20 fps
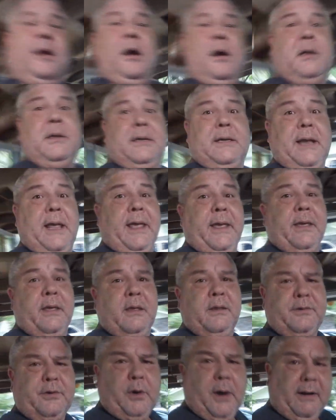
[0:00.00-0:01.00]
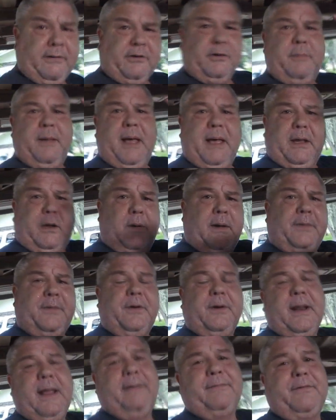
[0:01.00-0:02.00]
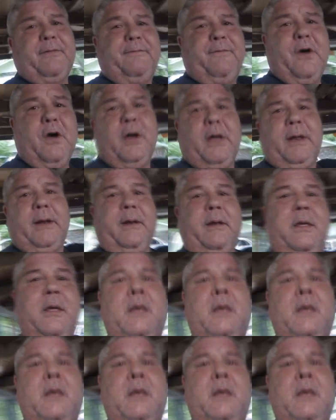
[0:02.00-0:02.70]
call it a day. Scratch your mind. Go out there and have some fun.